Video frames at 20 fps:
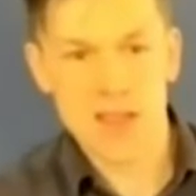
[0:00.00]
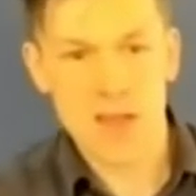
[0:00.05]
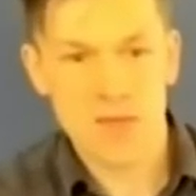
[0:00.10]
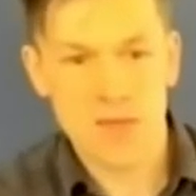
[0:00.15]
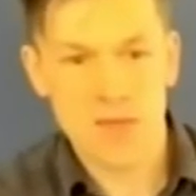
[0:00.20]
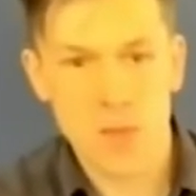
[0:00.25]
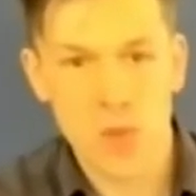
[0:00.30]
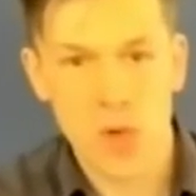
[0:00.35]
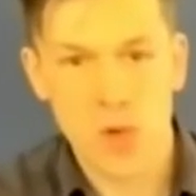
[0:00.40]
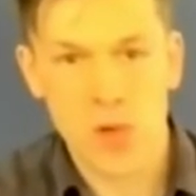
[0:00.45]
the
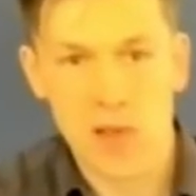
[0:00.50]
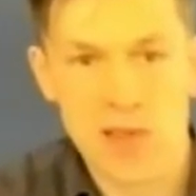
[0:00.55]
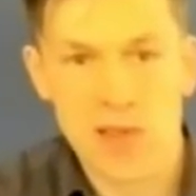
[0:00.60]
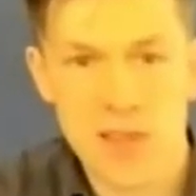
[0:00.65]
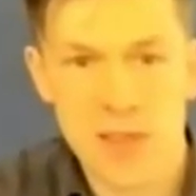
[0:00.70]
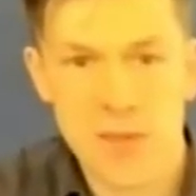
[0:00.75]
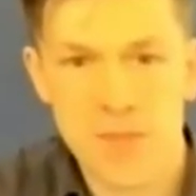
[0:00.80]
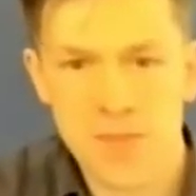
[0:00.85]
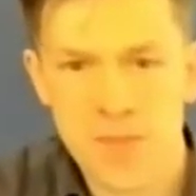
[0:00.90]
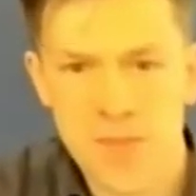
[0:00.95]
different
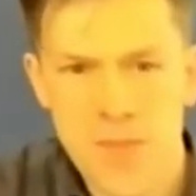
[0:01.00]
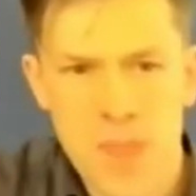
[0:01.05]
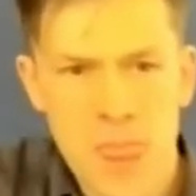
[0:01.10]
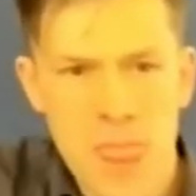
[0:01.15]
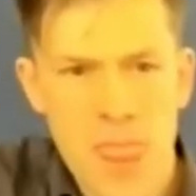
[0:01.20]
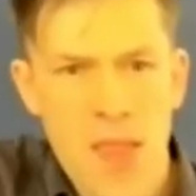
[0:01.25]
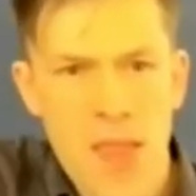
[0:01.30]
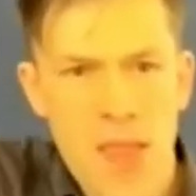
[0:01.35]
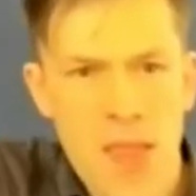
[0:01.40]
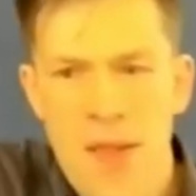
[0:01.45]
models.
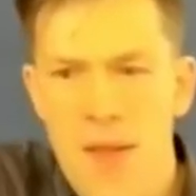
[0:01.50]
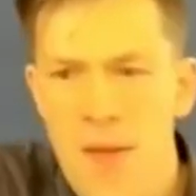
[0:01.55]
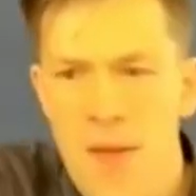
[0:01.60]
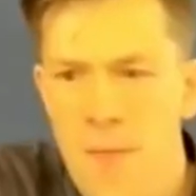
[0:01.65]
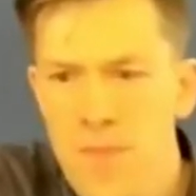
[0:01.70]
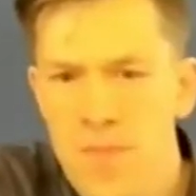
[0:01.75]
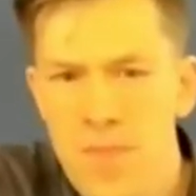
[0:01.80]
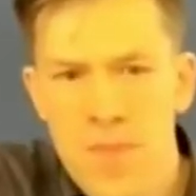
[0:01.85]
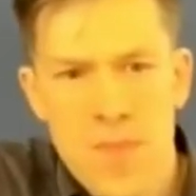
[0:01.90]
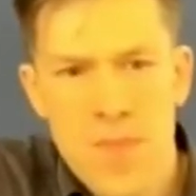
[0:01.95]

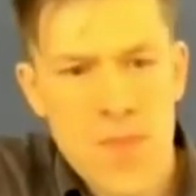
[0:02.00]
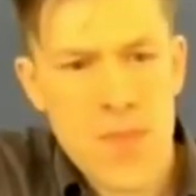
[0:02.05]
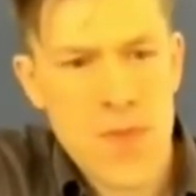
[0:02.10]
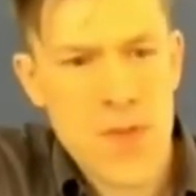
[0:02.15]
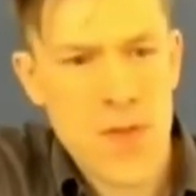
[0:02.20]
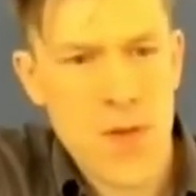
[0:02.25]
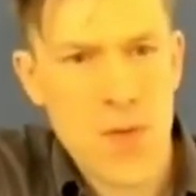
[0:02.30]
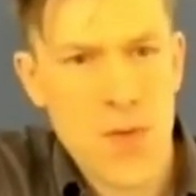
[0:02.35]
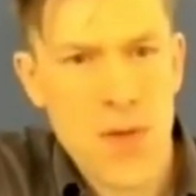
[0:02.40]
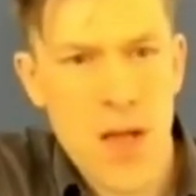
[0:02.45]

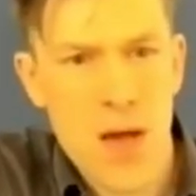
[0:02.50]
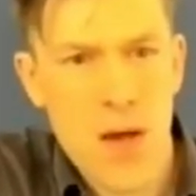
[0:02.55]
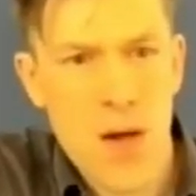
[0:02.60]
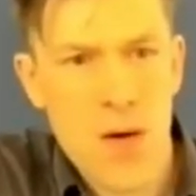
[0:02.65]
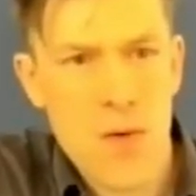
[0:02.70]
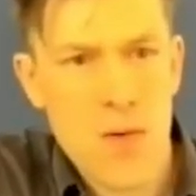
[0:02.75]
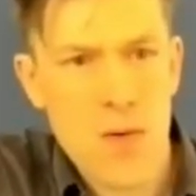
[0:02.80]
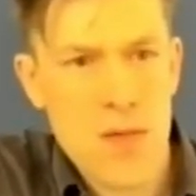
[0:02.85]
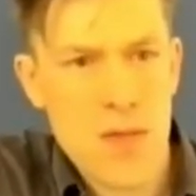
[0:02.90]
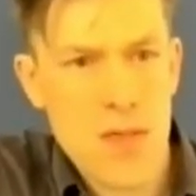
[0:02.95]
So
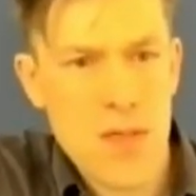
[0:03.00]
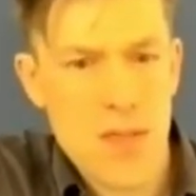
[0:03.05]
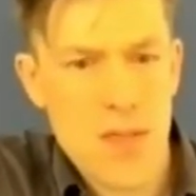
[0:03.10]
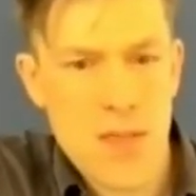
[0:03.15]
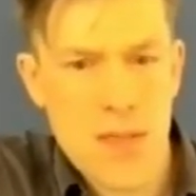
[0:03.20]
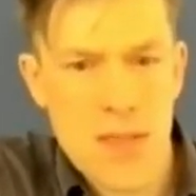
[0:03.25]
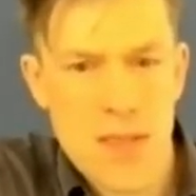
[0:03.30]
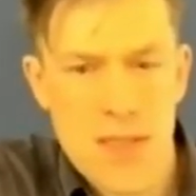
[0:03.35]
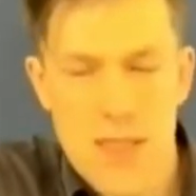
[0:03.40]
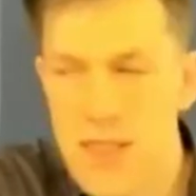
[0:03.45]
now,
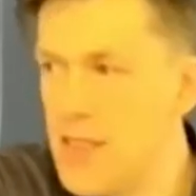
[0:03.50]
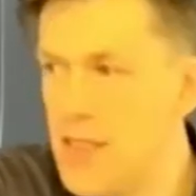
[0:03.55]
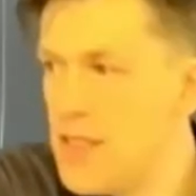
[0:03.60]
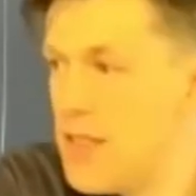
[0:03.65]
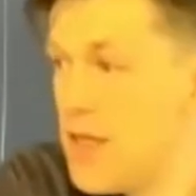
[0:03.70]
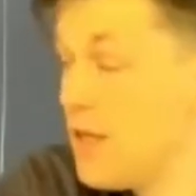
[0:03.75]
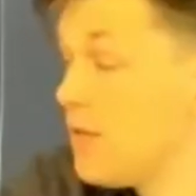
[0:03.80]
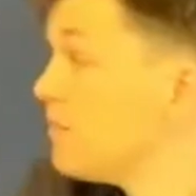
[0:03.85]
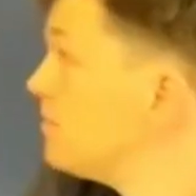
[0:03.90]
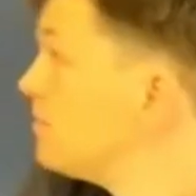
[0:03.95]

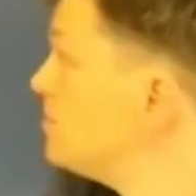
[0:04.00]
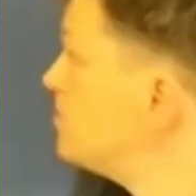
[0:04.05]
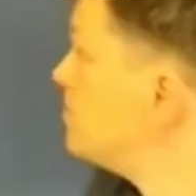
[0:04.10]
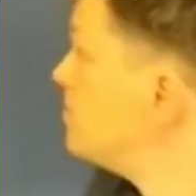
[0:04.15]
yeah. The